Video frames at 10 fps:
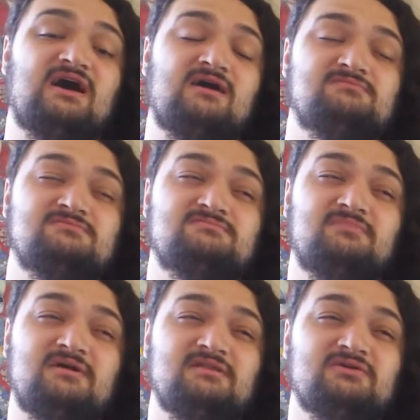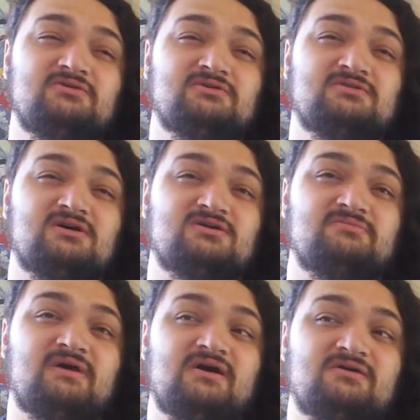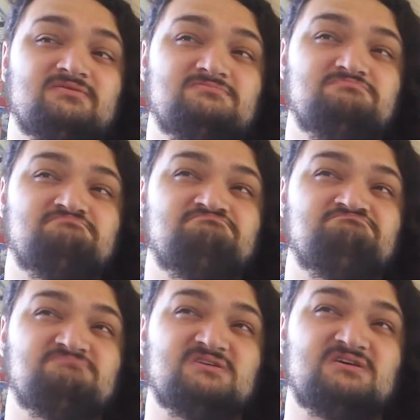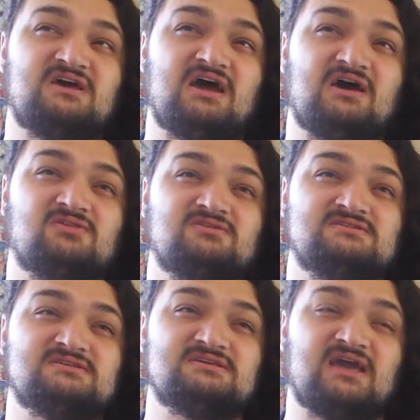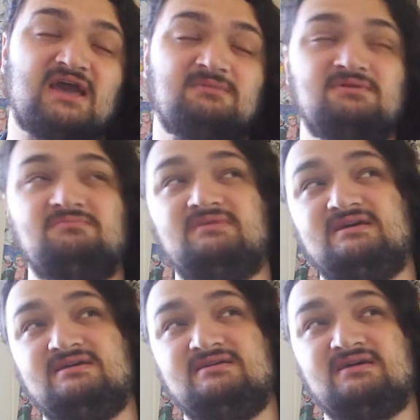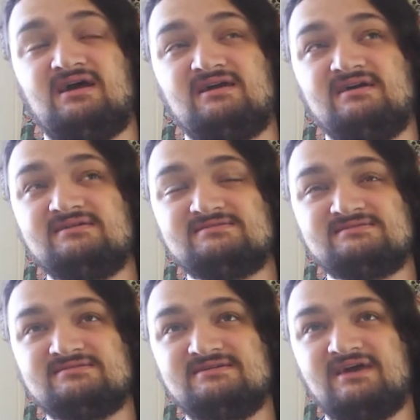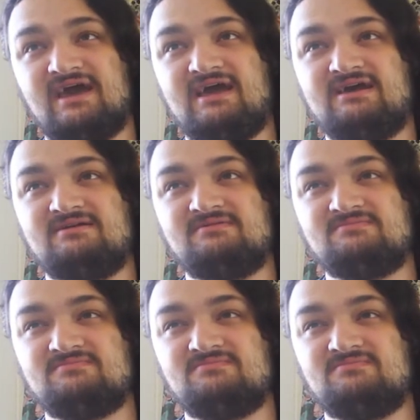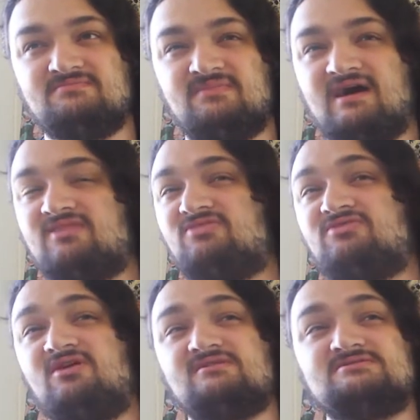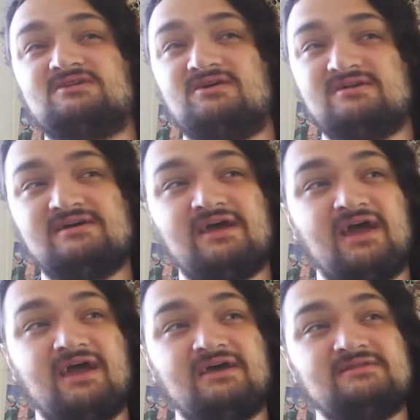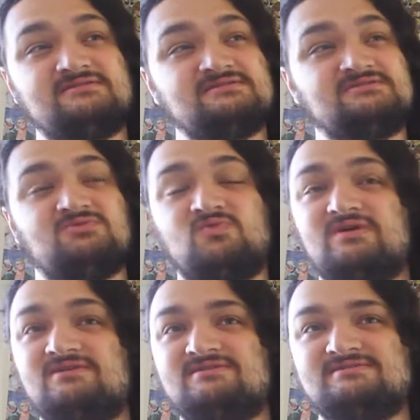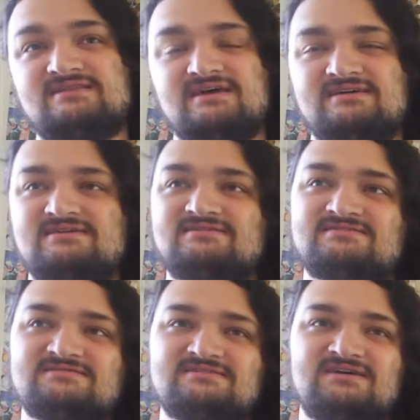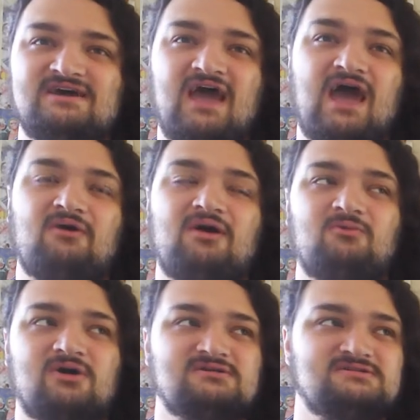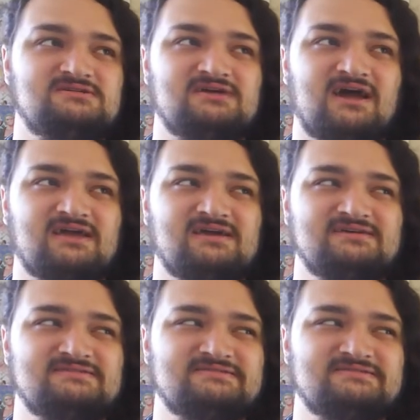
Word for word: I'm mainly going to talk about how this came to be, I guess, and my thoughts on it and just the weirdness that is how I watched it, I guess.